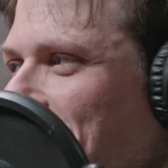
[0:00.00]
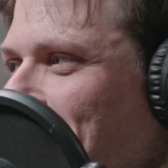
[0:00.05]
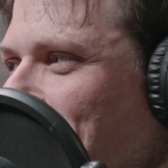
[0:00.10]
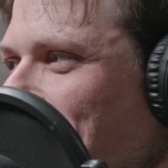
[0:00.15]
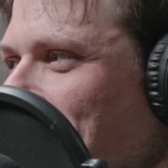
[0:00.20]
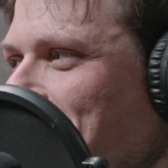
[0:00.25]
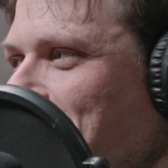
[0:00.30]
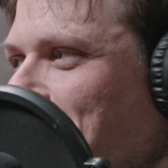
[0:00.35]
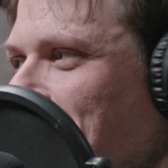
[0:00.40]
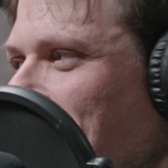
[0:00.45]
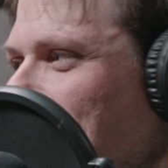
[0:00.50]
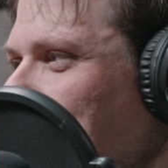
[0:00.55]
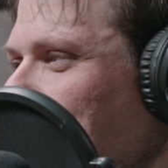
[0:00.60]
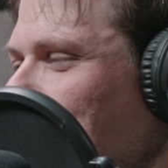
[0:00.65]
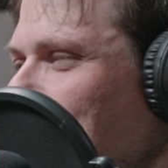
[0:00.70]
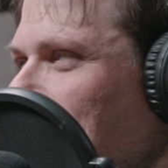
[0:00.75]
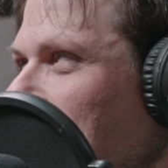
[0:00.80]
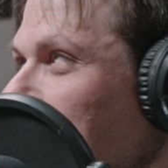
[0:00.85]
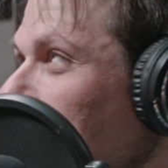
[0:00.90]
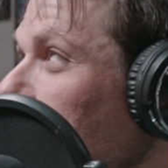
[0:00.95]
convinced me. I
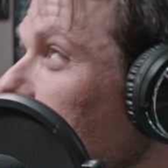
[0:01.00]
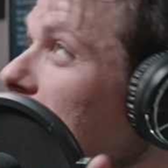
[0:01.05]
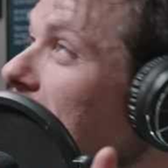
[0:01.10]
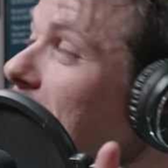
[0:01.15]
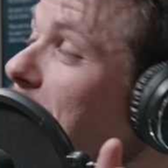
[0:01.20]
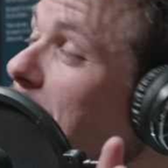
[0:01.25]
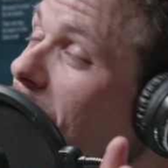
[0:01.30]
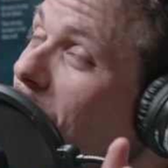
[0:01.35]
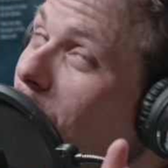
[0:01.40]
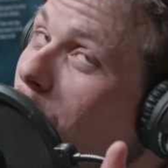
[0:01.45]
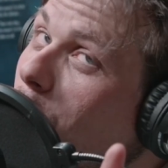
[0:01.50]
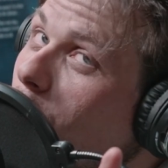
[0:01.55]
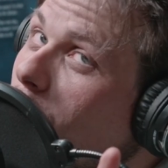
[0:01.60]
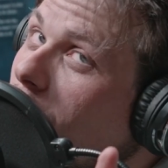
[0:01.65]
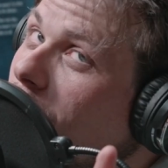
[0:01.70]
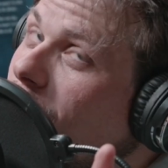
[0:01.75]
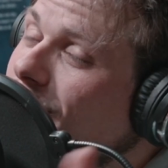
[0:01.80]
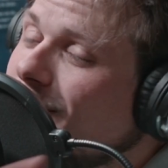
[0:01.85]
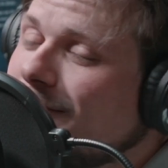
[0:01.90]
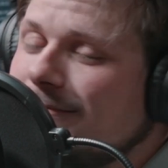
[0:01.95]
don't. I don't like Michael Moore.